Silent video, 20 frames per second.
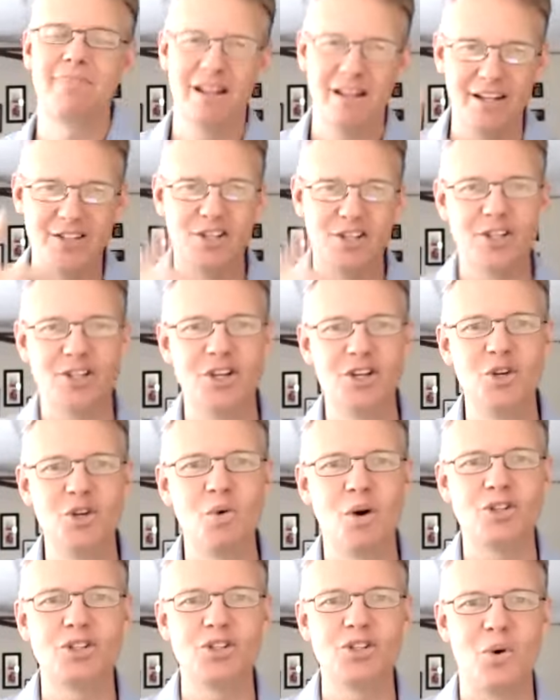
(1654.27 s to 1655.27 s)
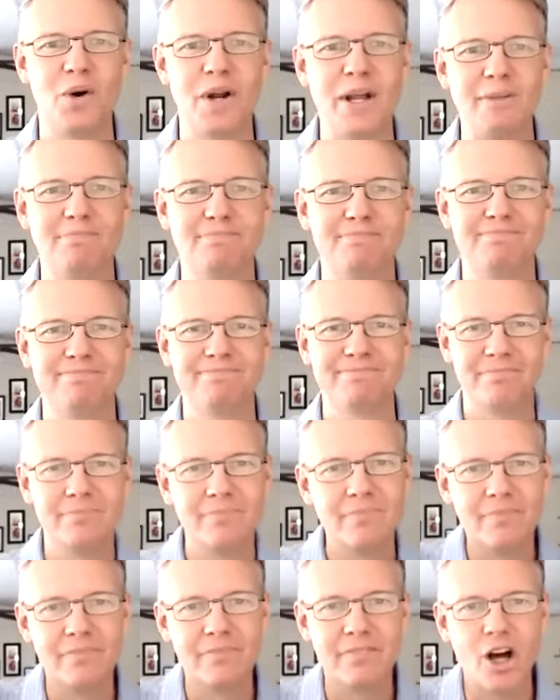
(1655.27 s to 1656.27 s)
Let's continue our story.
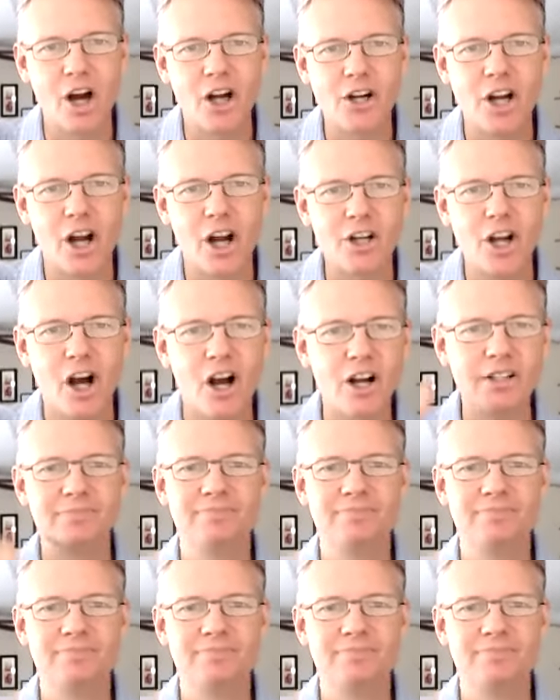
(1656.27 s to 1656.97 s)
Knock, knock, knock.